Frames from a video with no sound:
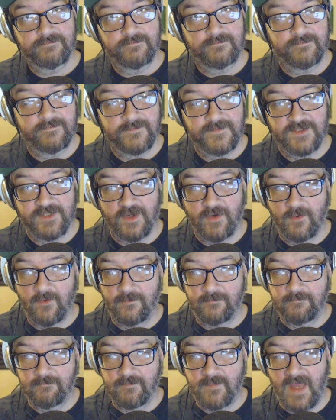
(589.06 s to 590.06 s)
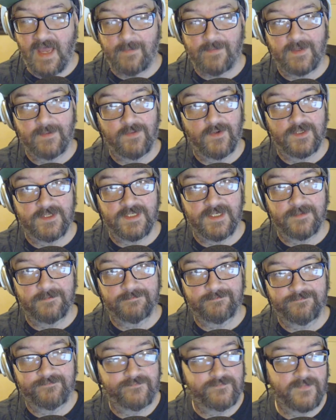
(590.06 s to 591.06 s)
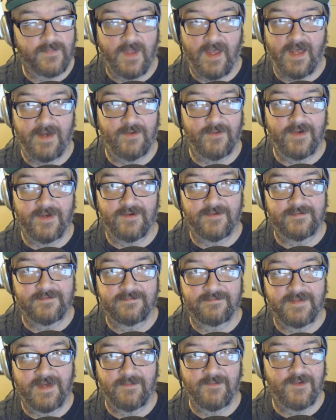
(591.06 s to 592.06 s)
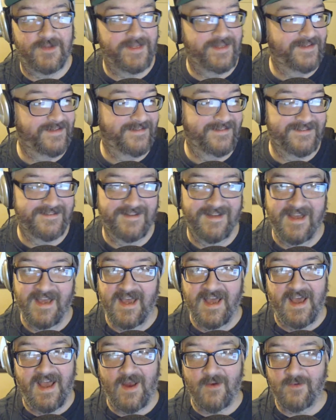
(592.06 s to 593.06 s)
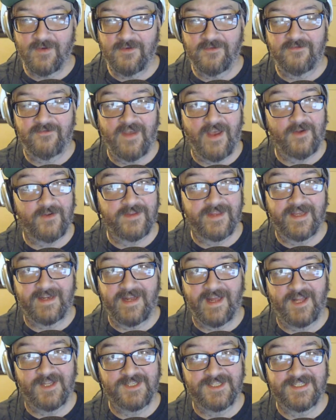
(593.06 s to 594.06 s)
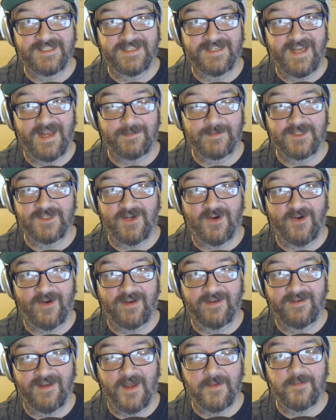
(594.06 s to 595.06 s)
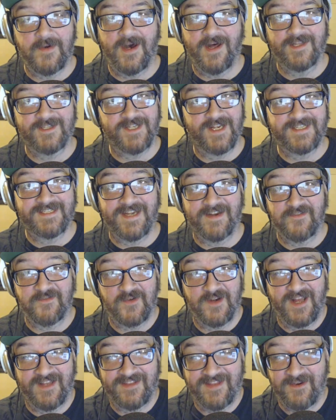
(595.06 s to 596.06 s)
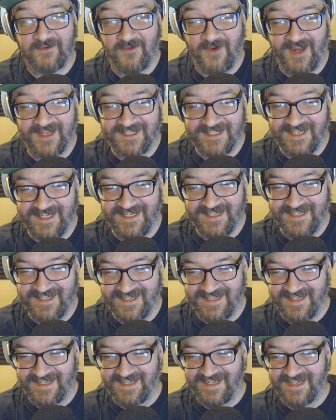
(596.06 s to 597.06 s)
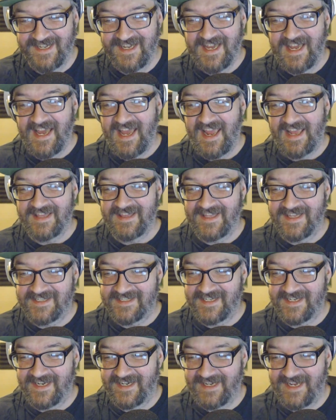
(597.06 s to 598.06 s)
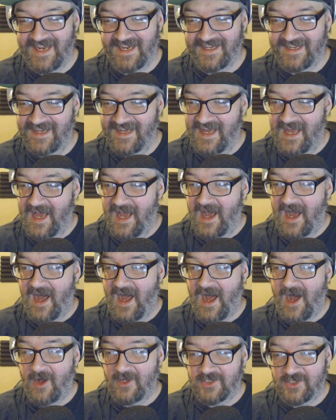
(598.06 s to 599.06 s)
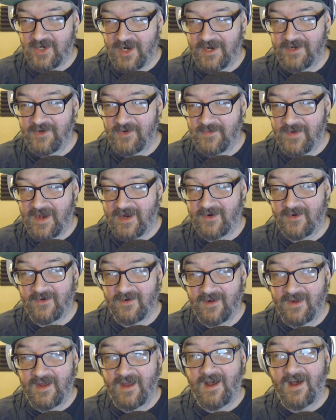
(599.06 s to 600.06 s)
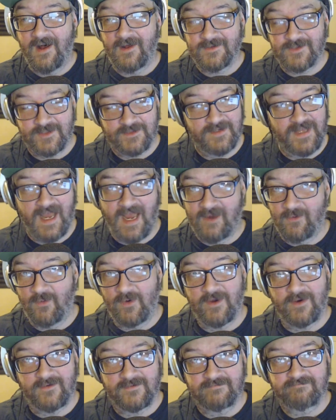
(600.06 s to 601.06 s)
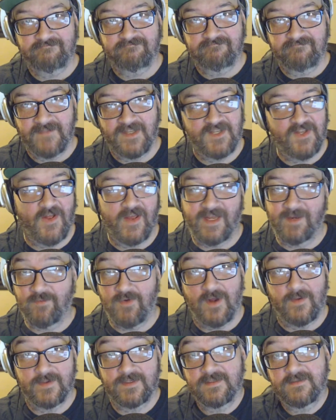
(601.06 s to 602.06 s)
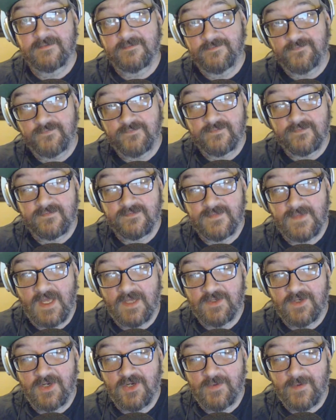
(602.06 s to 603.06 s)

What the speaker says: so aptly puts it. I don't know. I really failed at the analogy today. I'm sorry. I apologize to everyone out there watching and listening. I'll try to do better. I will. That's all I can promise. I'll try to do my